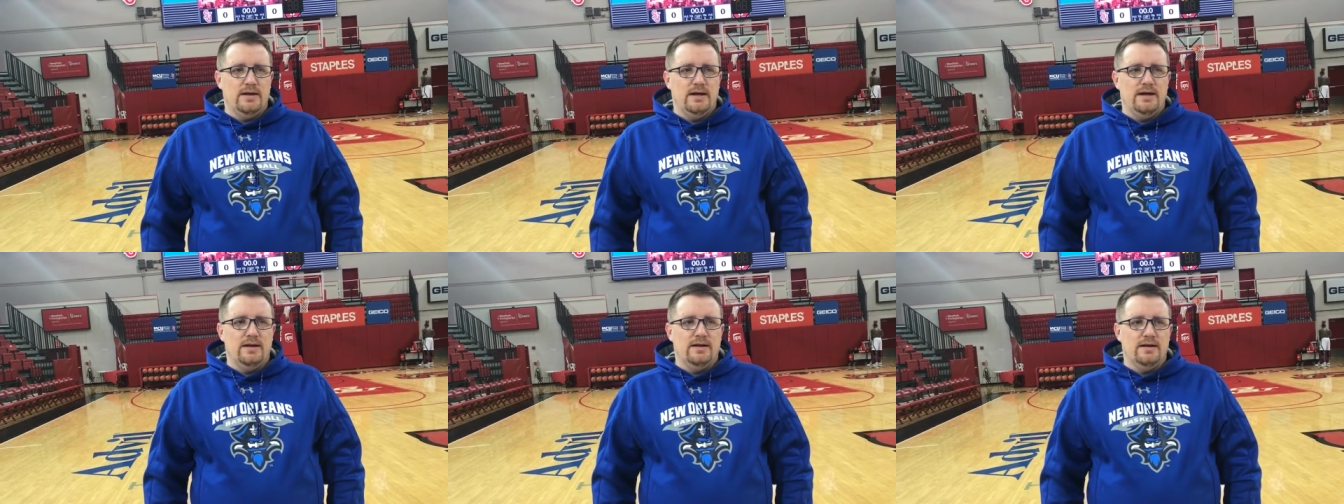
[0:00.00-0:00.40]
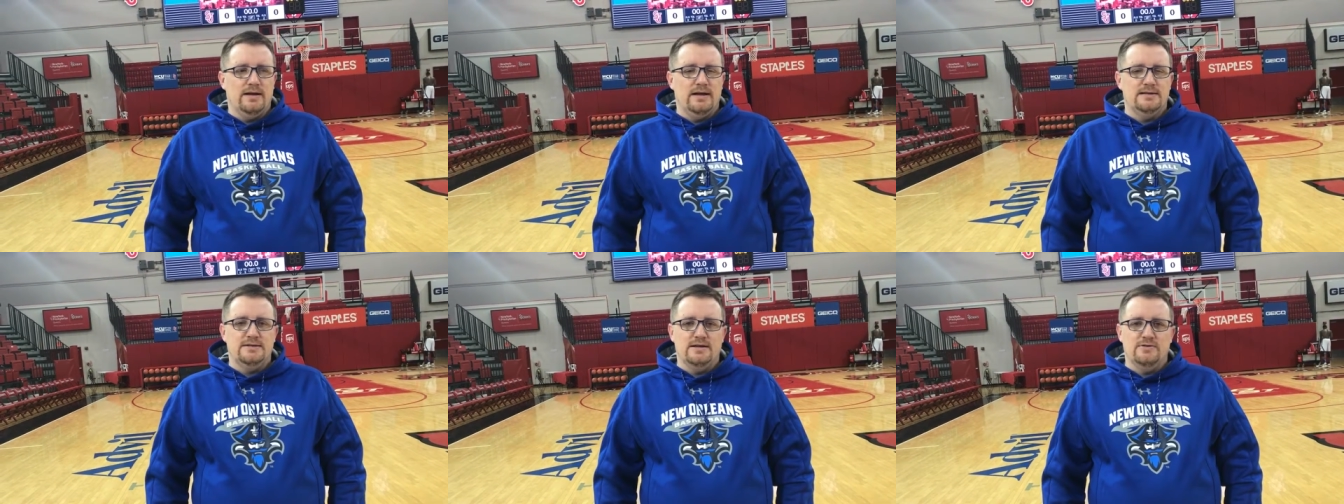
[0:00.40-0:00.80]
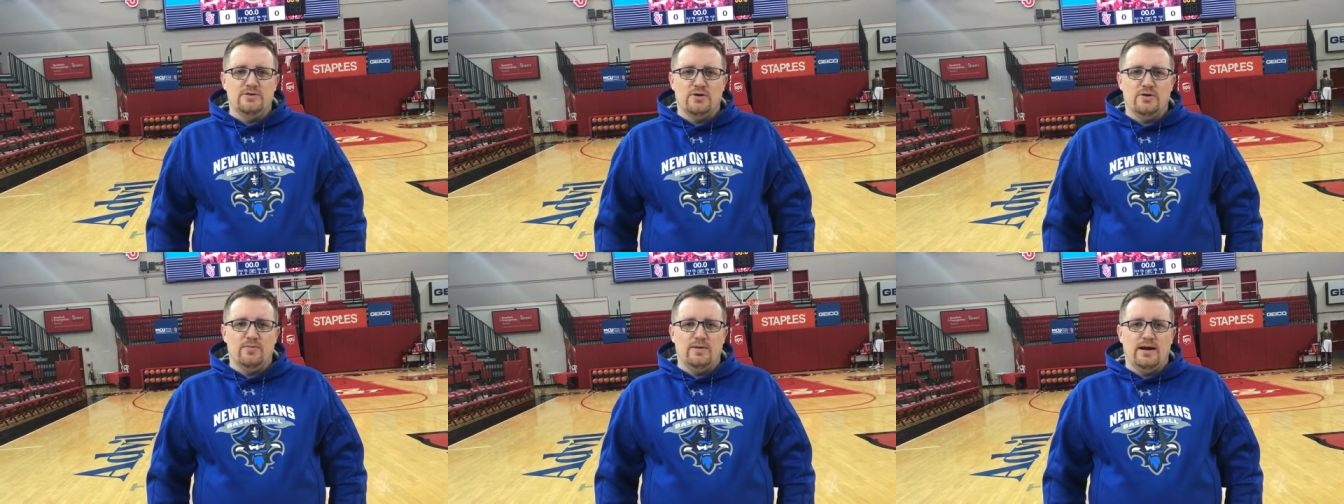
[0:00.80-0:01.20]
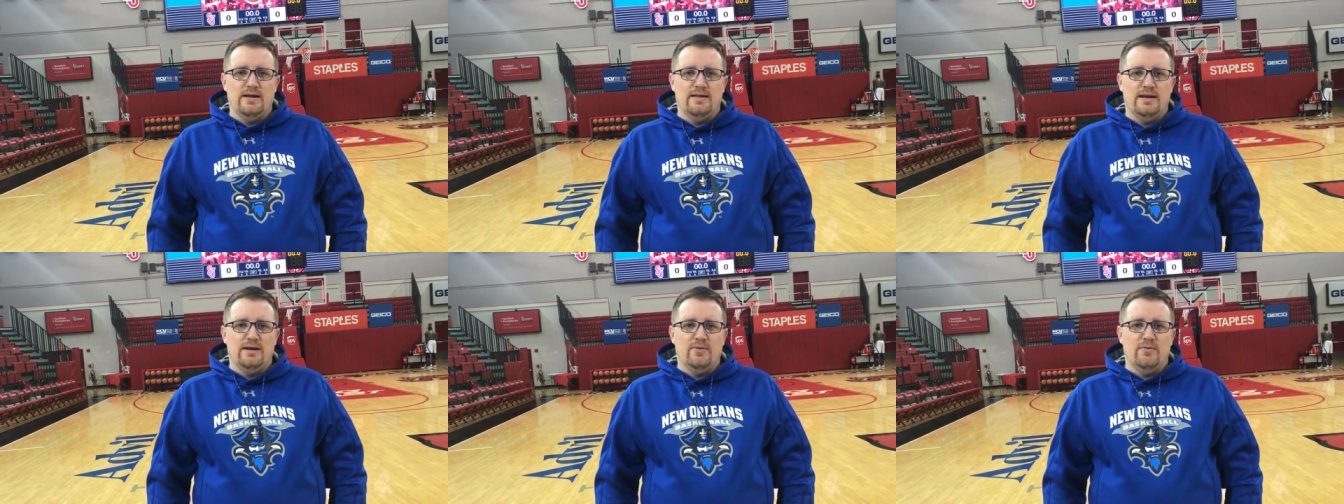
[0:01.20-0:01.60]
in the NCAA tournament, I
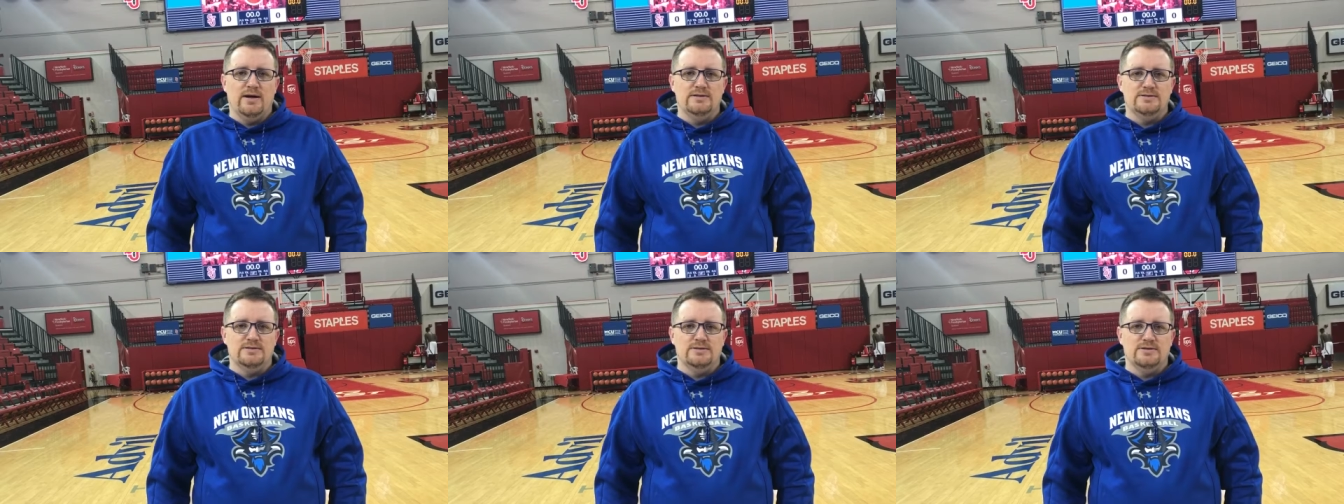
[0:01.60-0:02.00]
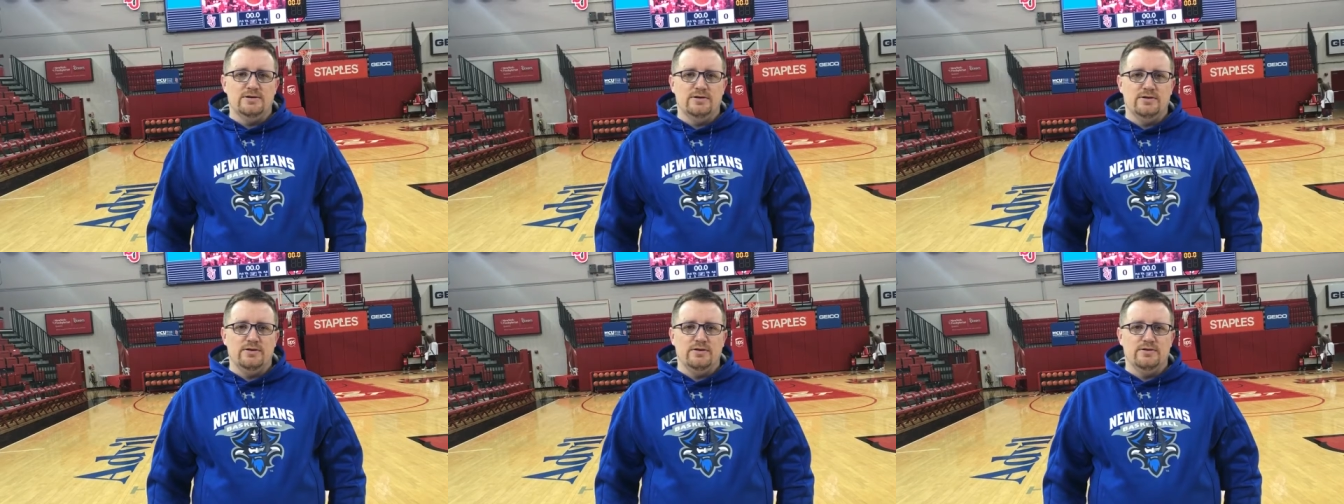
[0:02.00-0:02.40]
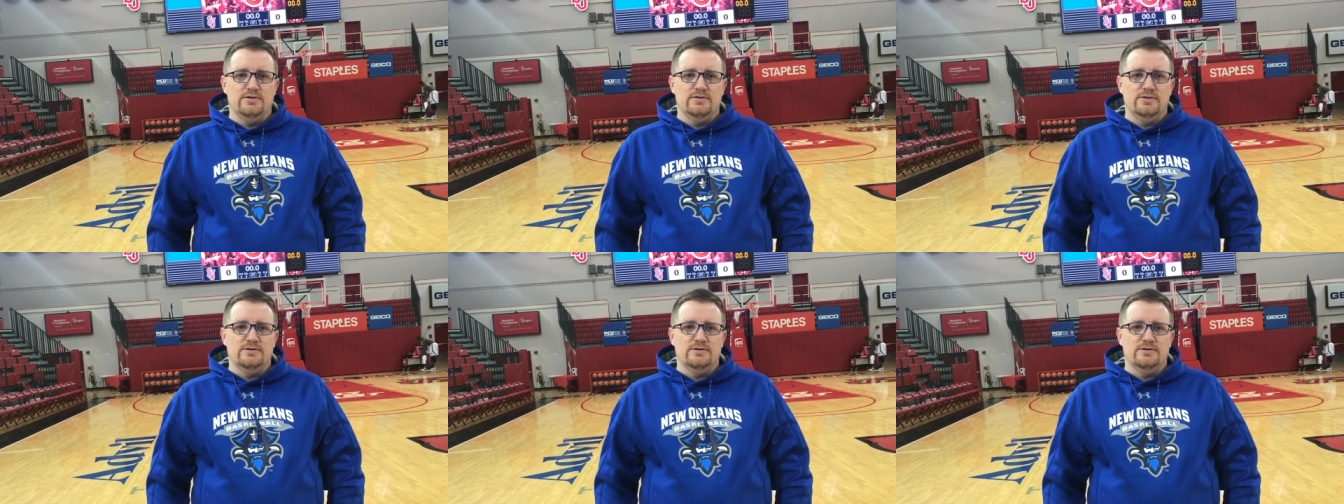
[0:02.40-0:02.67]
think it raises your your,